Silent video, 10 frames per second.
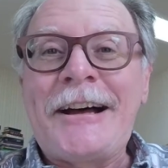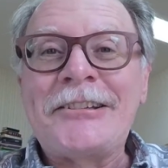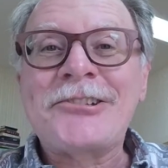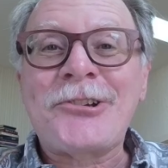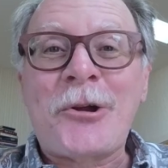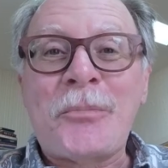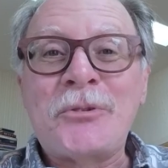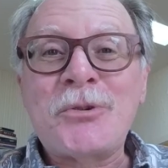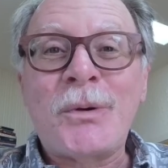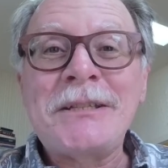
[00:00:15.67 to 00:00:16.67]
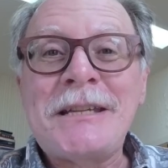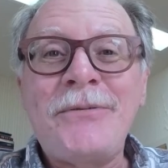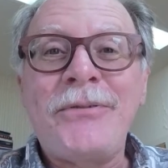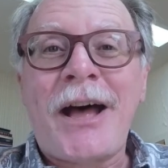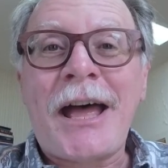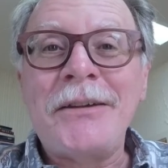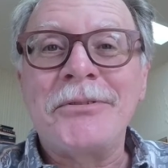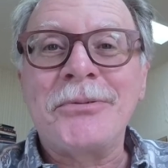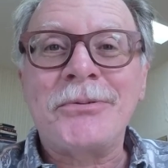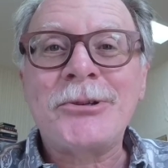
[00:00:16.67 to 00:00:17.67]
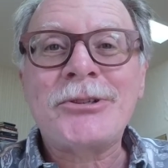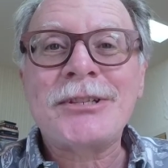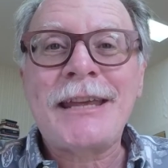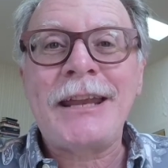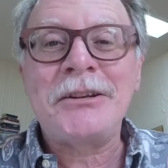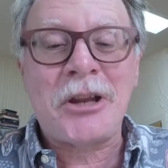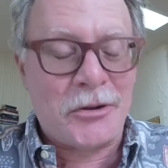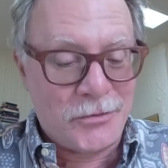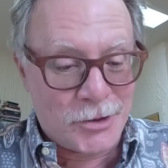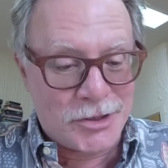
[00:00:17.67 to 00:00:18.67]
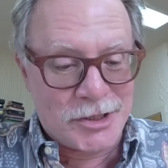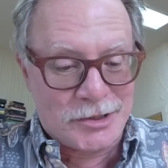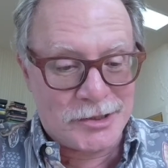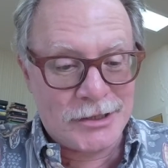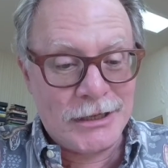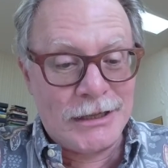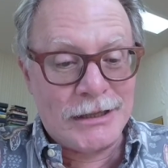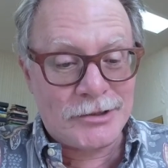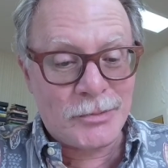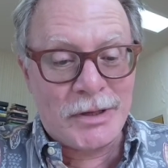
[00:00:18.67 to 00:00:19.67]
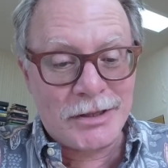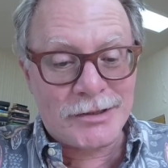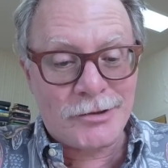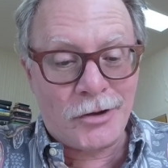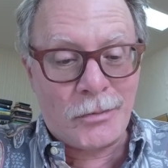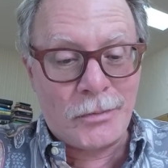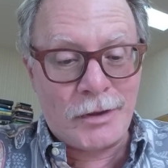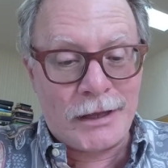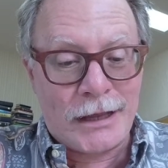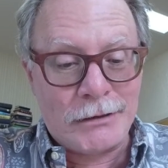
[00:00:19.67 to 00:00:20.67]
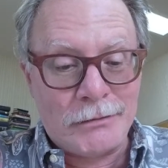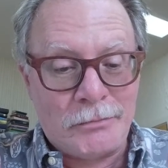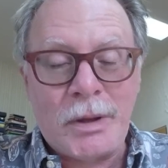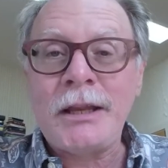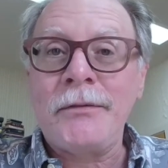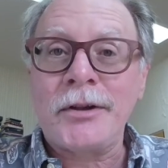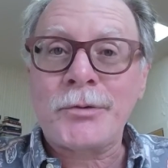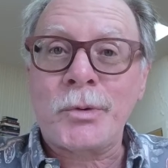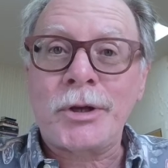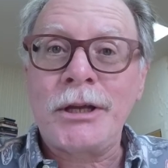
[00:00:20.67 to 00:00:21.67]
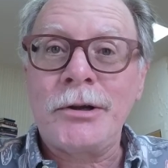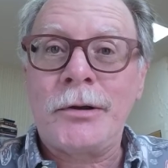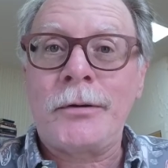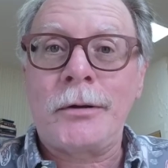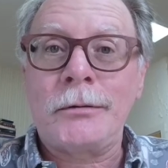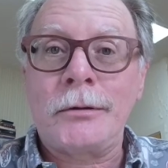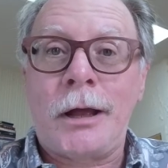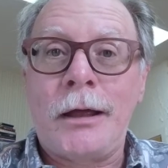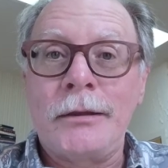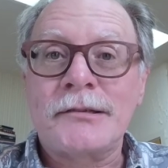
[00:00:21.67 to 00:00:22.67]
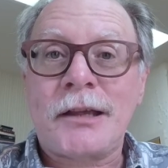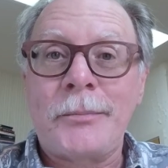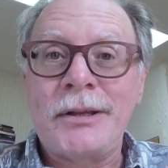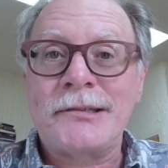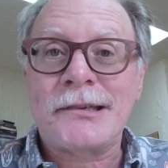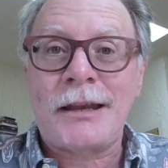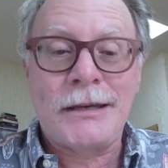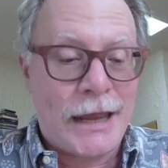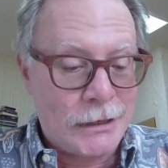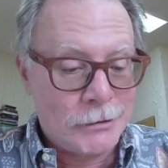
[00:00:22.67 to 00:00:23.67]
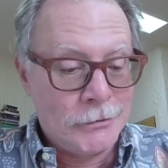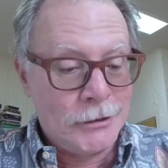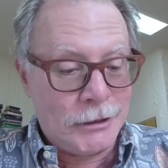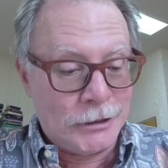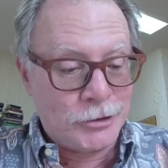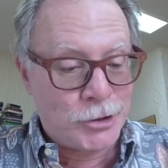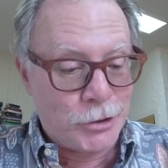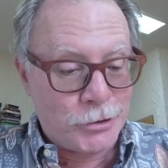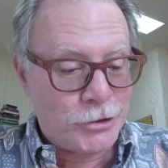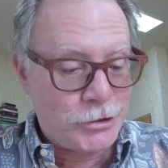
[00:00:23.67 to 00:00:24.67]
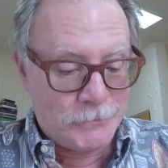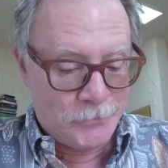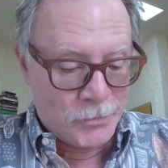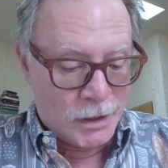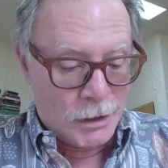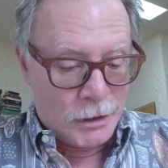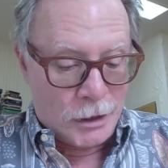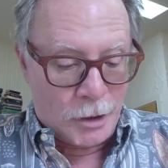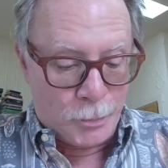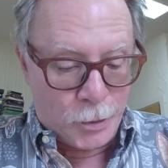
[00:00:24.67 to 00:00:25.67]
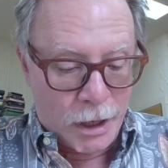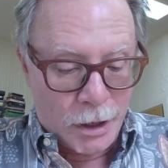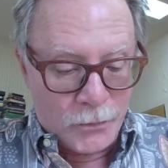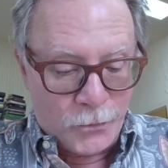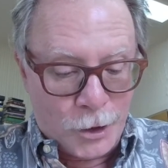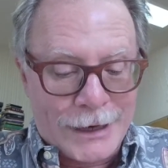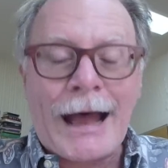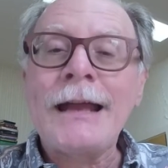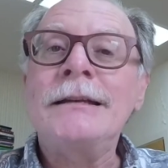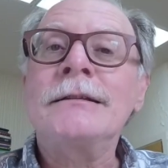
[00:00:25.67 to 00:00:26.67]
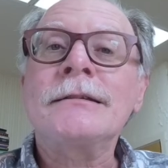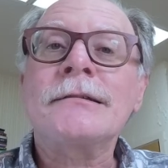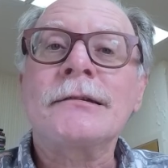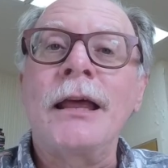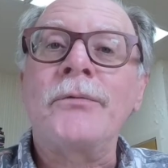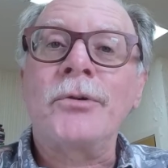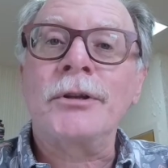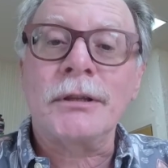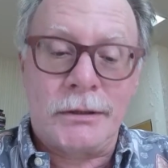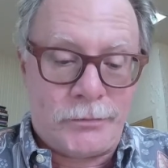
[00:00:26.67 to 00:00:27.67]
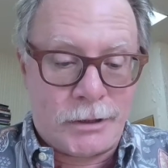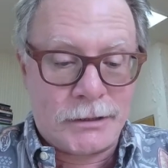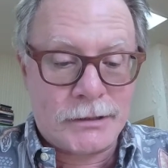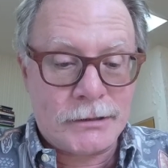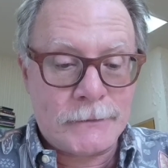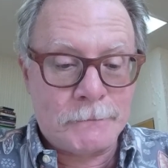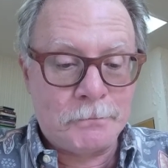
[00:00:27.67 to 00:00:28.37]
Psalm 25, the first 10 verses. This will be the psalm that many of us will hear this coming Sunday in church. A prayer for guidance and for deliverance.